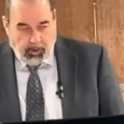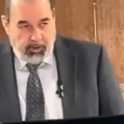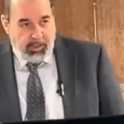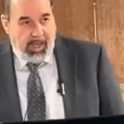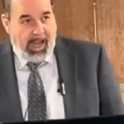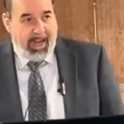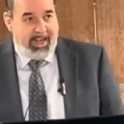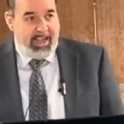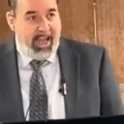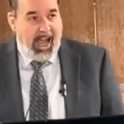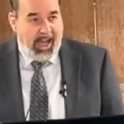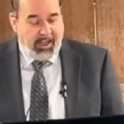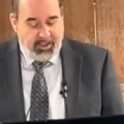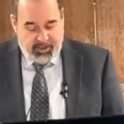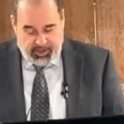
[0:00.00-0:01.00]
the false
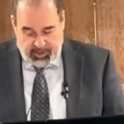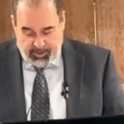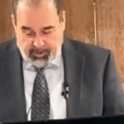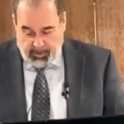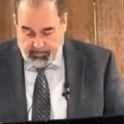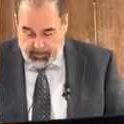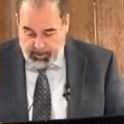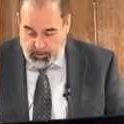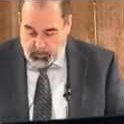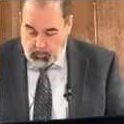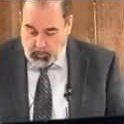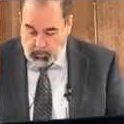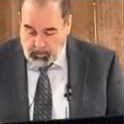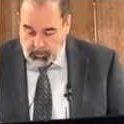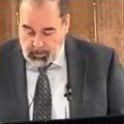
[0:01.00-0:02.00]
ideologies of this
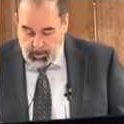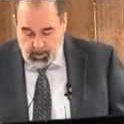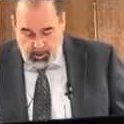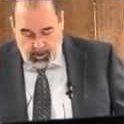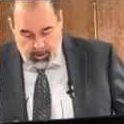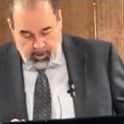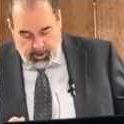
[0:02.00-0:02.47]
world.